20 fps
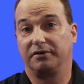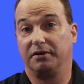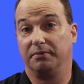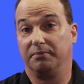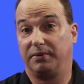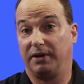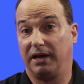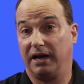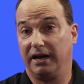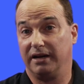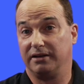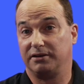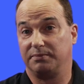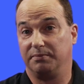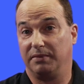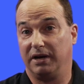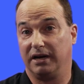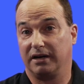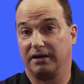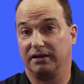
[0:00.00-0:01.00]
compliance
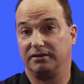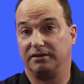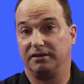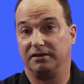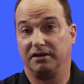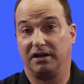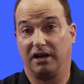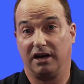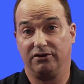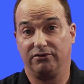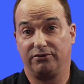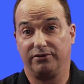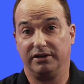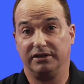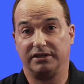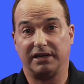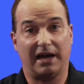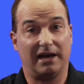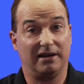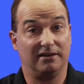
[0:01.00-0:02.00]
markets in
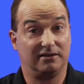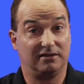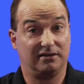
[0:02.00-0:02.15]
countries and